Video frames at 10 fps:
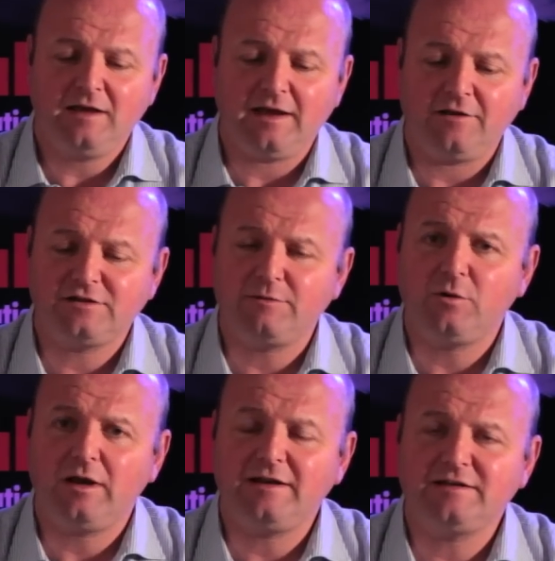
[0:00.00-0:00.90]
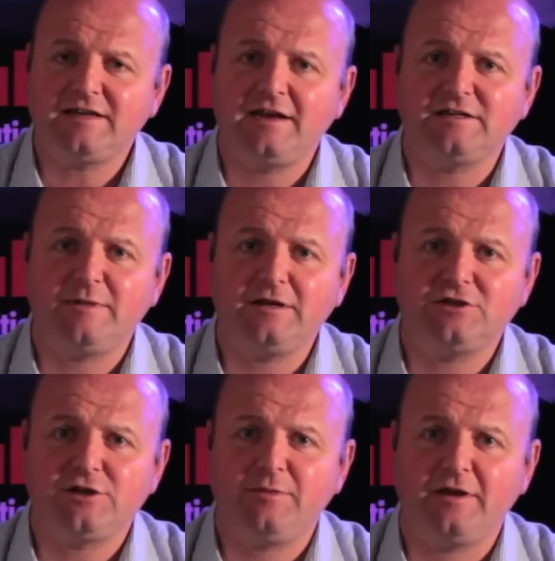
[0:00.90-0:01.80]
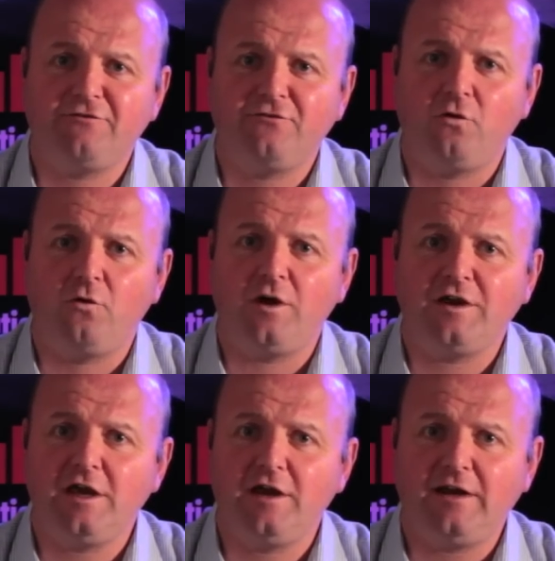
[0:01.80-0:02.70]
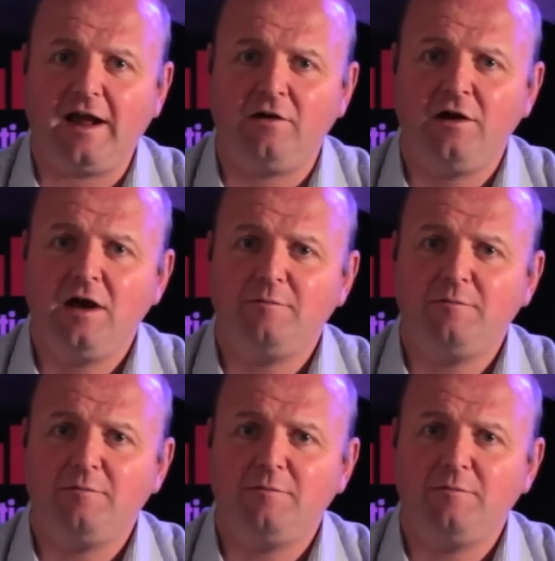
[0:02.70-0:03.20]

Now, the WLN10 has been shipping for a year now,